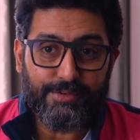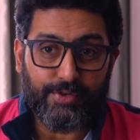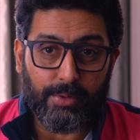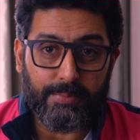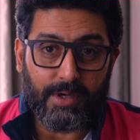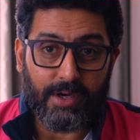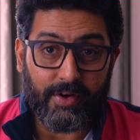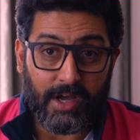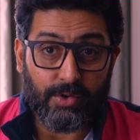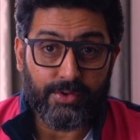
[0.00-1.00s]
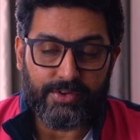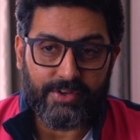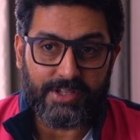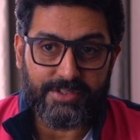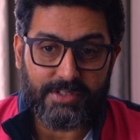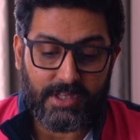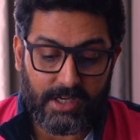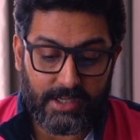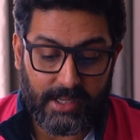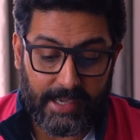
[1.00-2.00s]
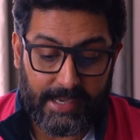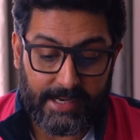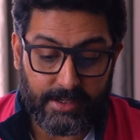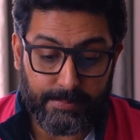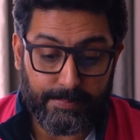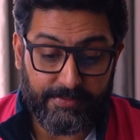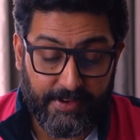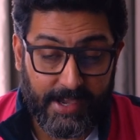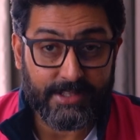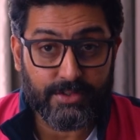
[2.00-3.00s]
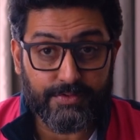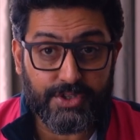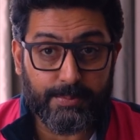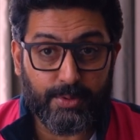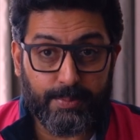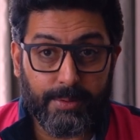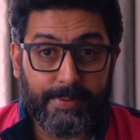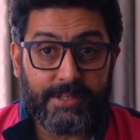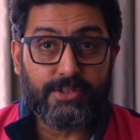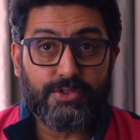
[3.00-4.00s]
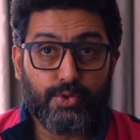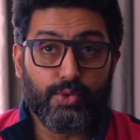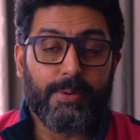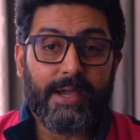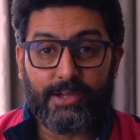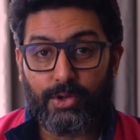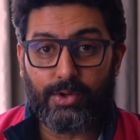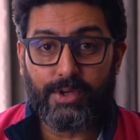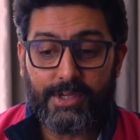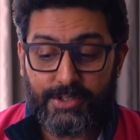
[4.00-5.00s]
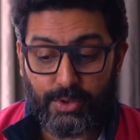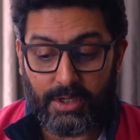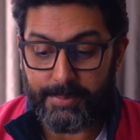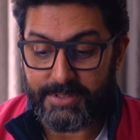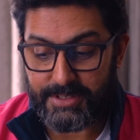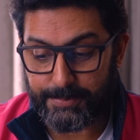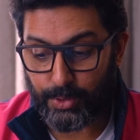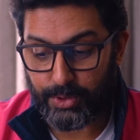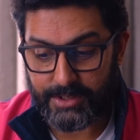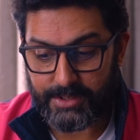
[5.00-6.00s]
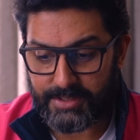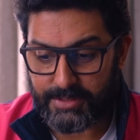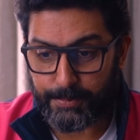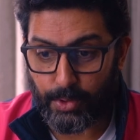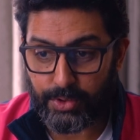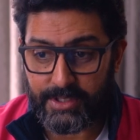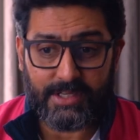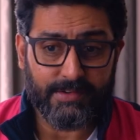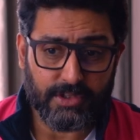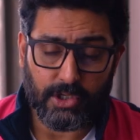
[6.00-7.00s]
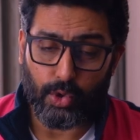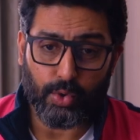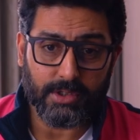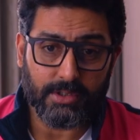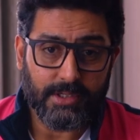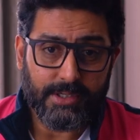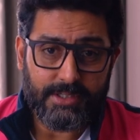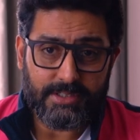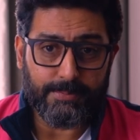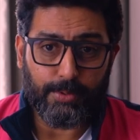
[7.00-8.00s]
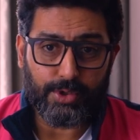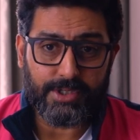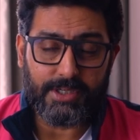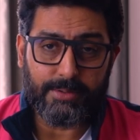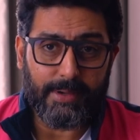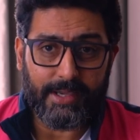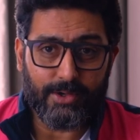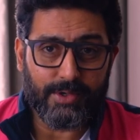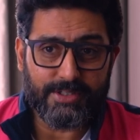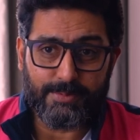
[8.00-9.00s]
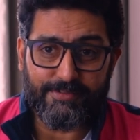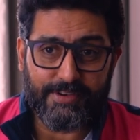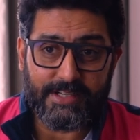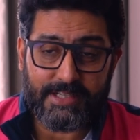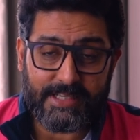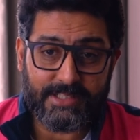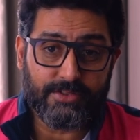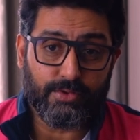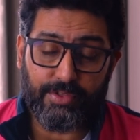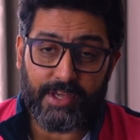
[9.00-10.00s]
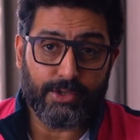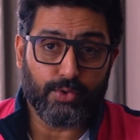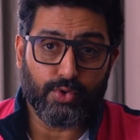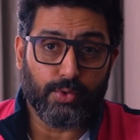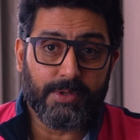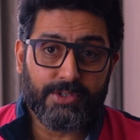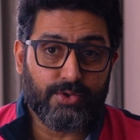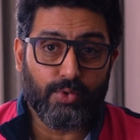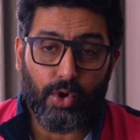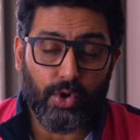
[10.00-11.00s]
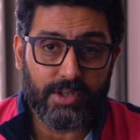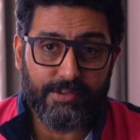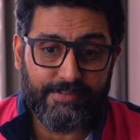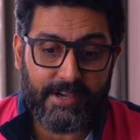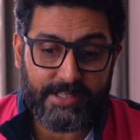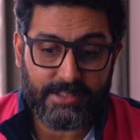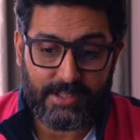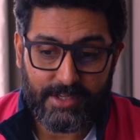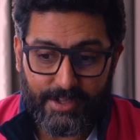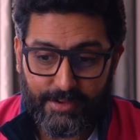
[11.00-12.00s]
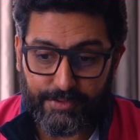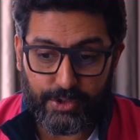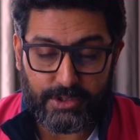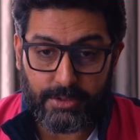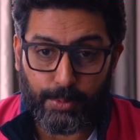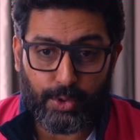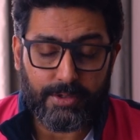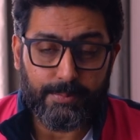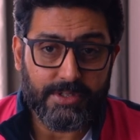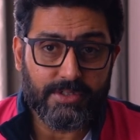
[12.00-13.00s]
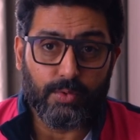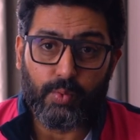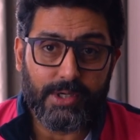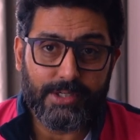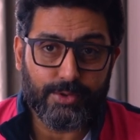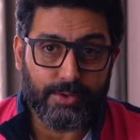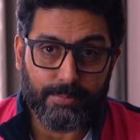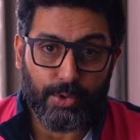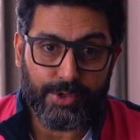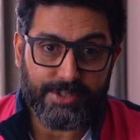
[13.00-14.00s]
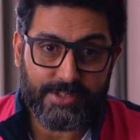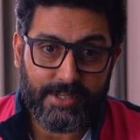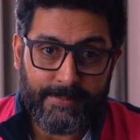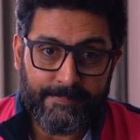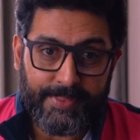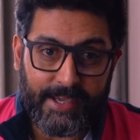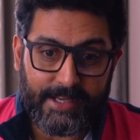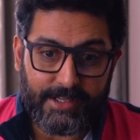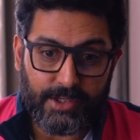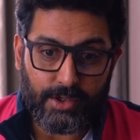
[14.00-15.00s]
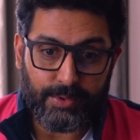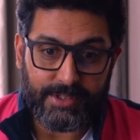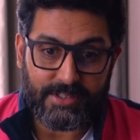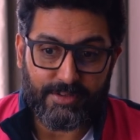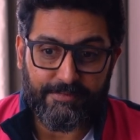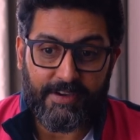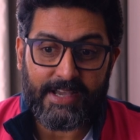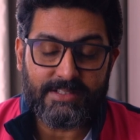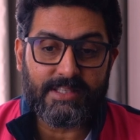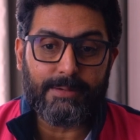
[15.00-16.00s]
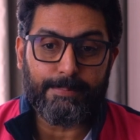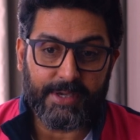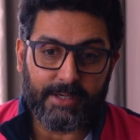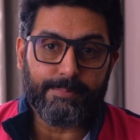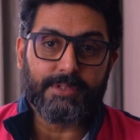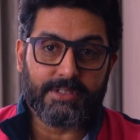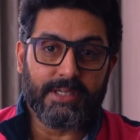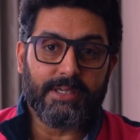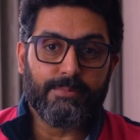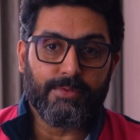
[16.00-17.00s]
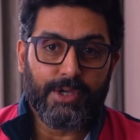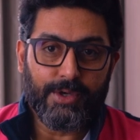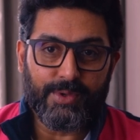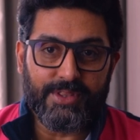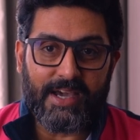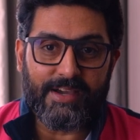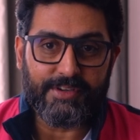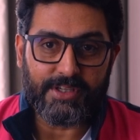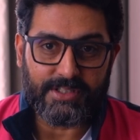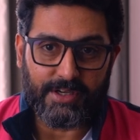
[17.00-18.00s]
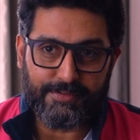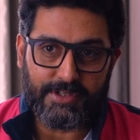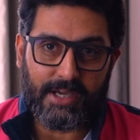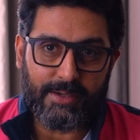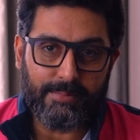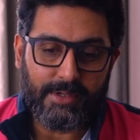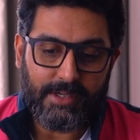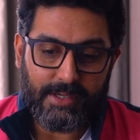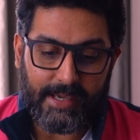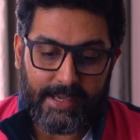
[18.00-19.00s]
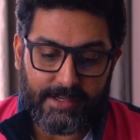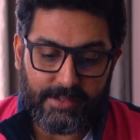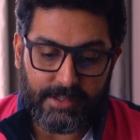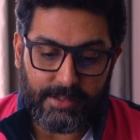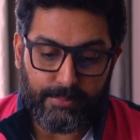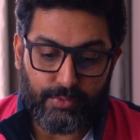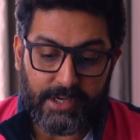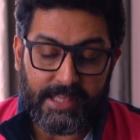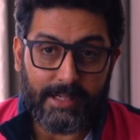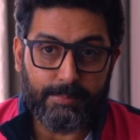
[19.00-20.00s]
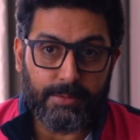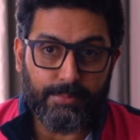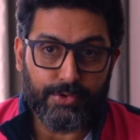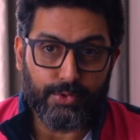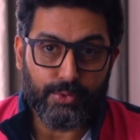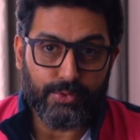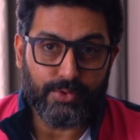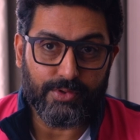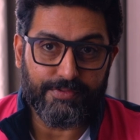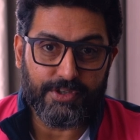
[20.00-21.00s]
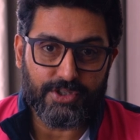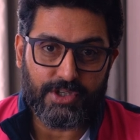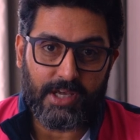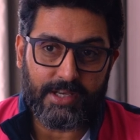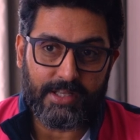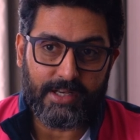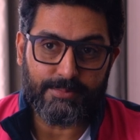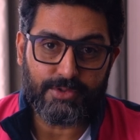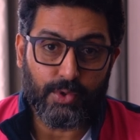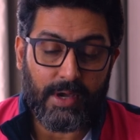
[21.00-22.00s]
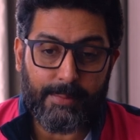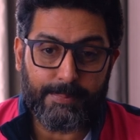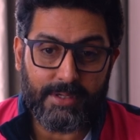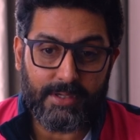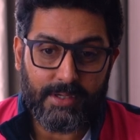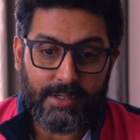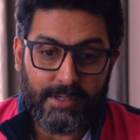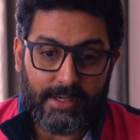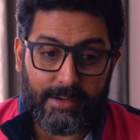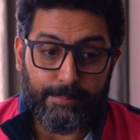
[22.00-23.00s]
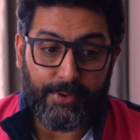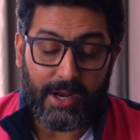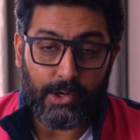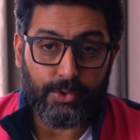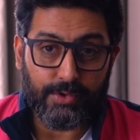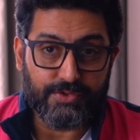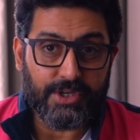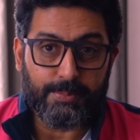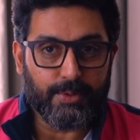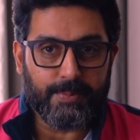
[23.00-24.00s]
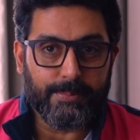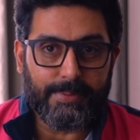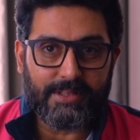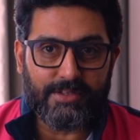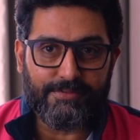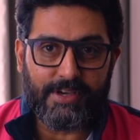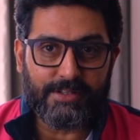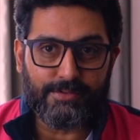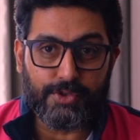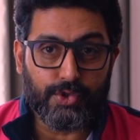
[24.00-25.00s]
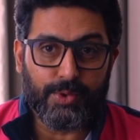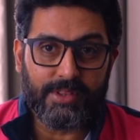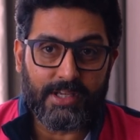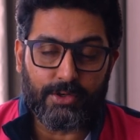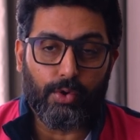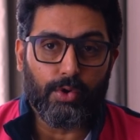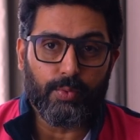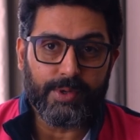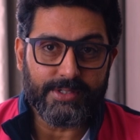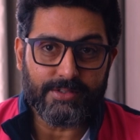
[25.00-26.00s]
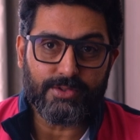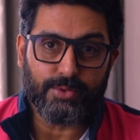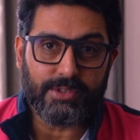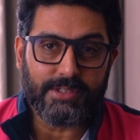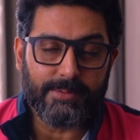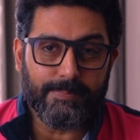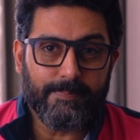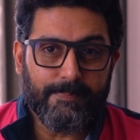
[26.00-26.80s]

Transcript: from around Rajasthan and fans of Jaipur Pink Panthers to Bangalore to come and support. And the support and even the local support here in Bangalore has been fantastic. So thank you so much to all the fans for your support. It means the world to the boys. And you know, it's the fans that pick up the team when they're having a tough time and um, really help them through to the finish line. And I'm so happy and proud of Jaipur Pink Panther fans for doing that always to the team.